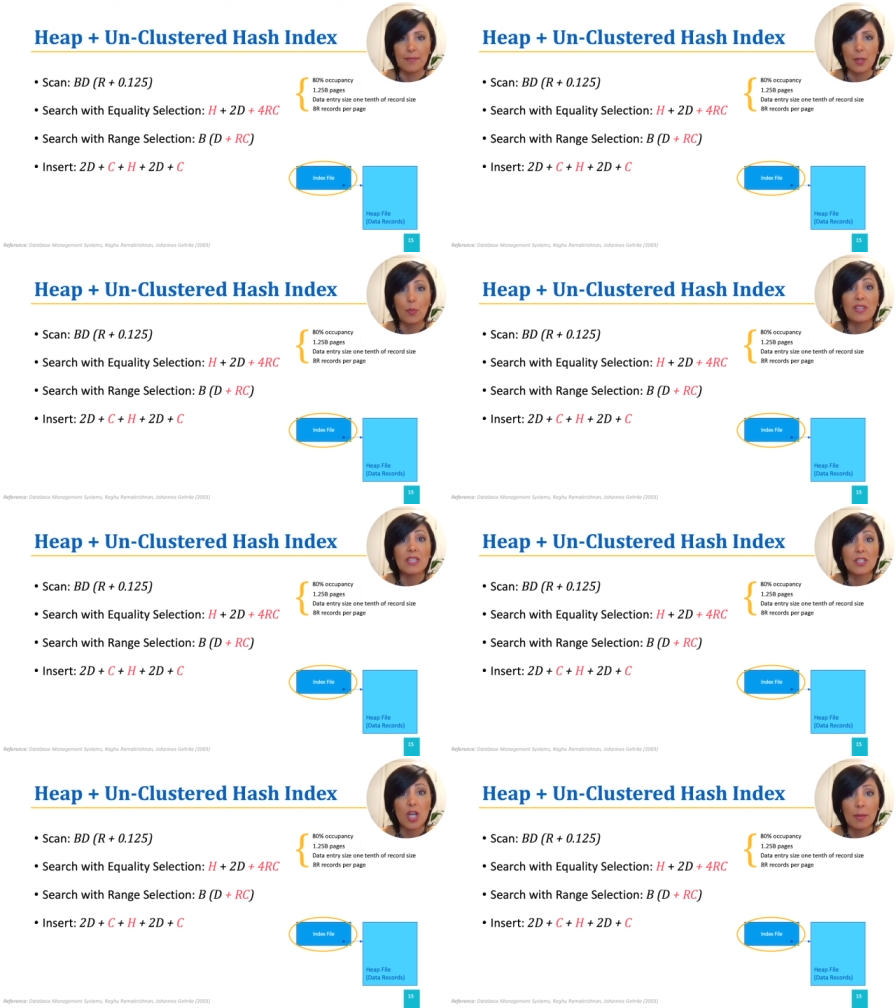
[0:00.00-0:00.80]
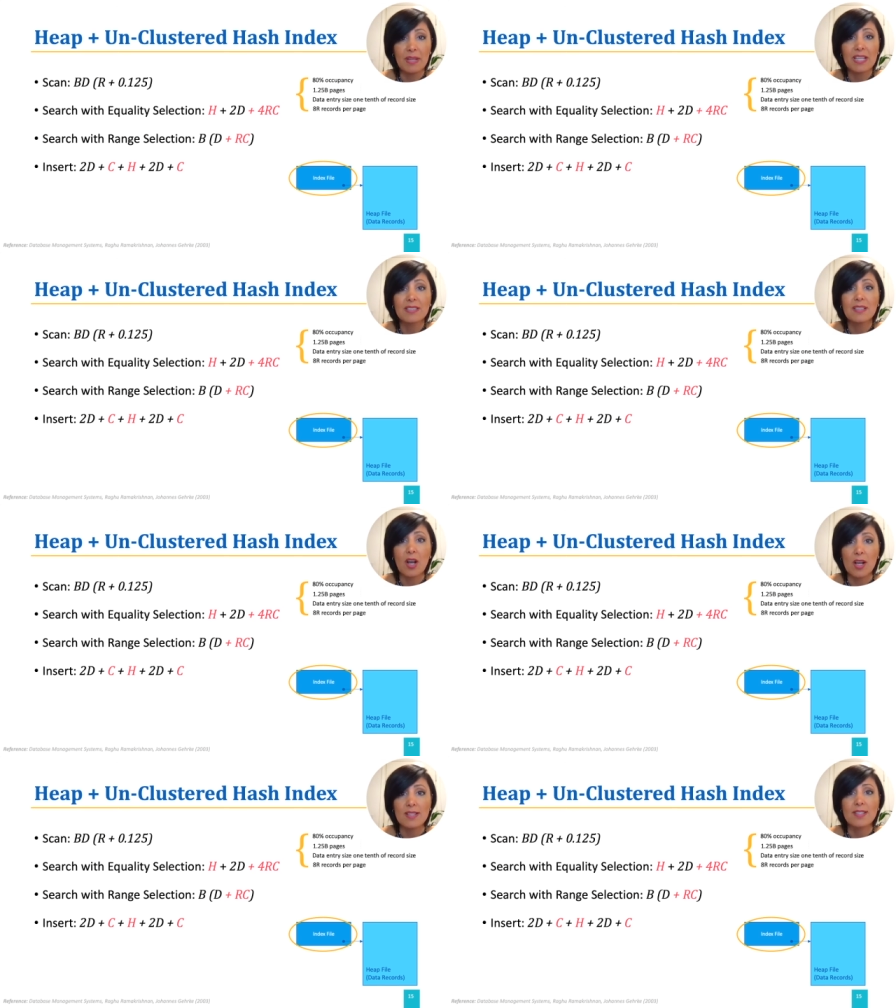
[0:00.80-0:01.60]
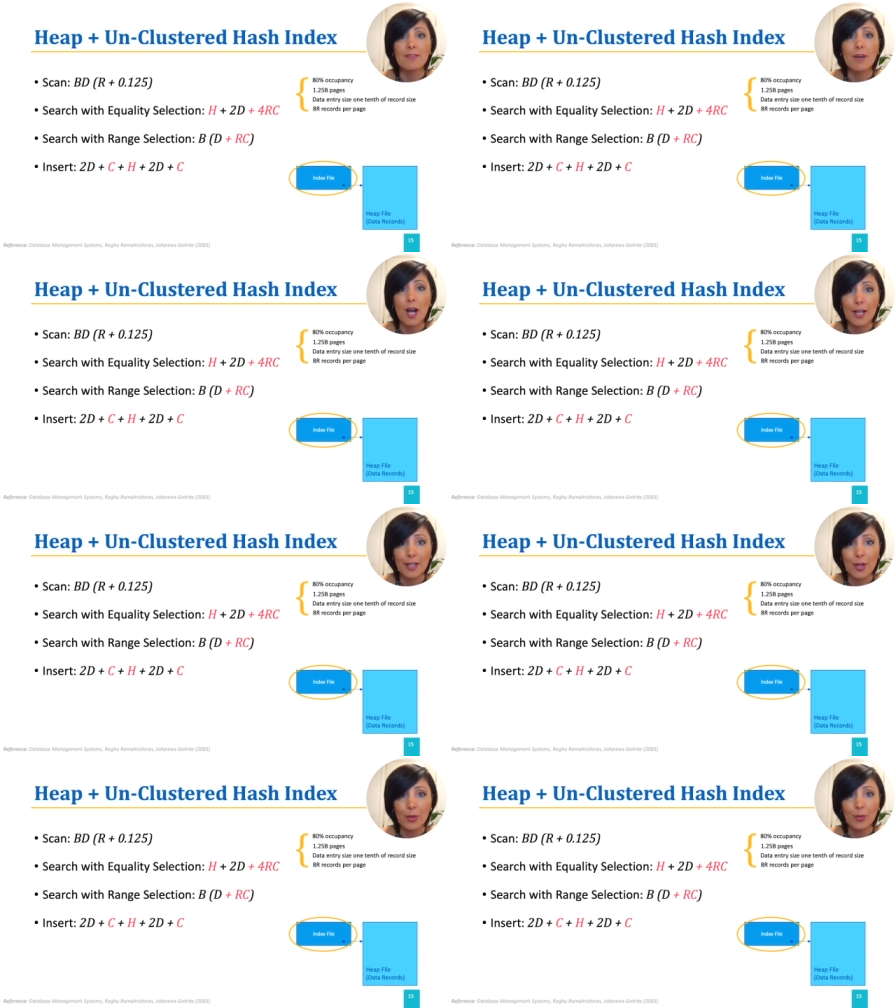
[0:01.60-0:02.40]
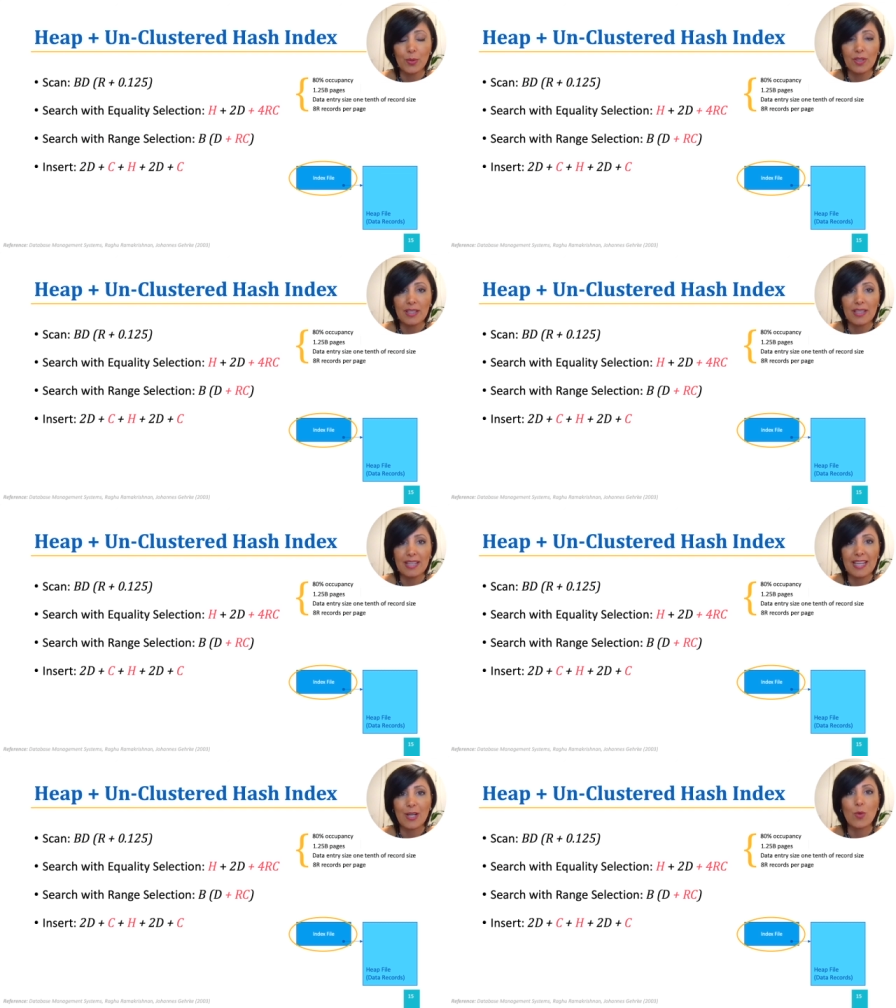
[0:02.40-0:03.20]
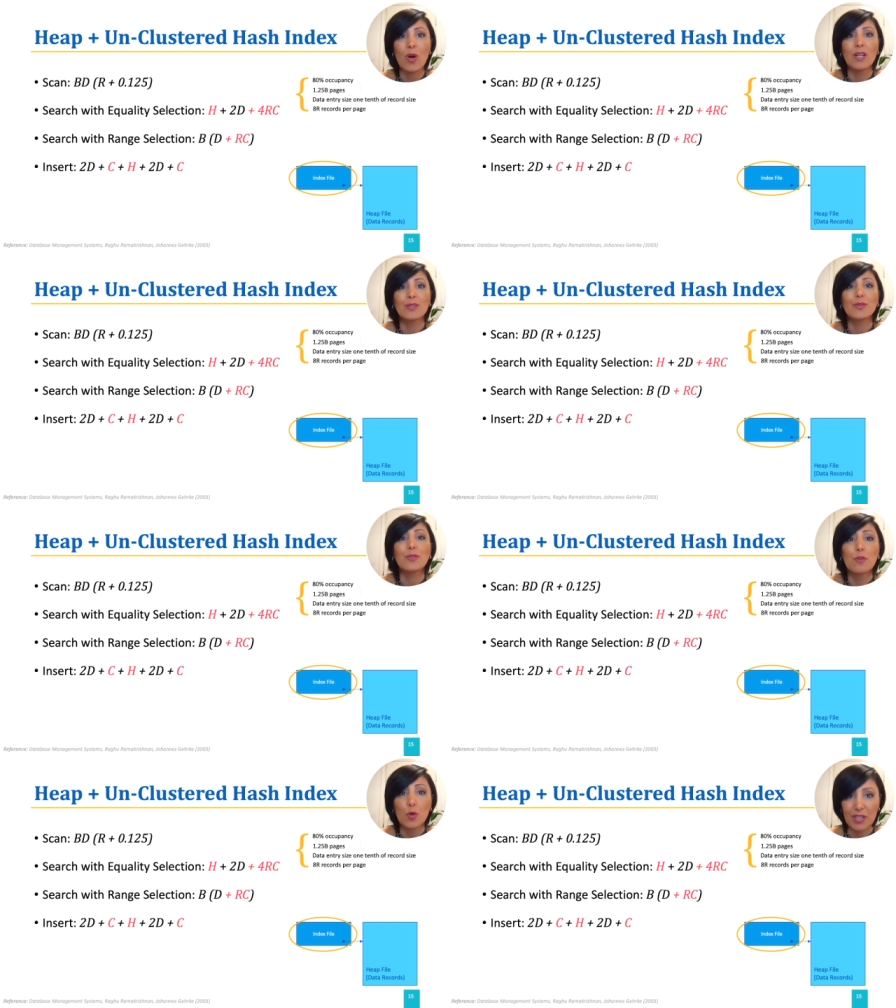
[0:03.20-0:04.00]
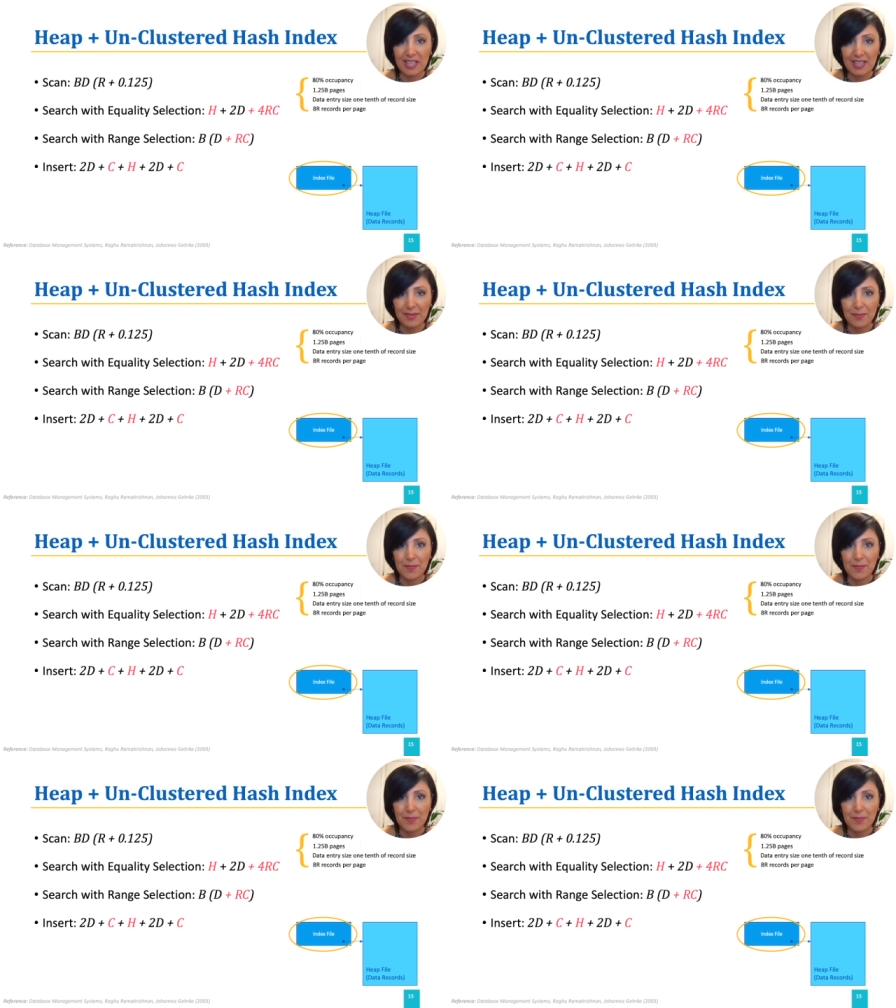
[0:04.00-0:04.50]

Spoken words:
with the dominant cost of I/O equal to 4D.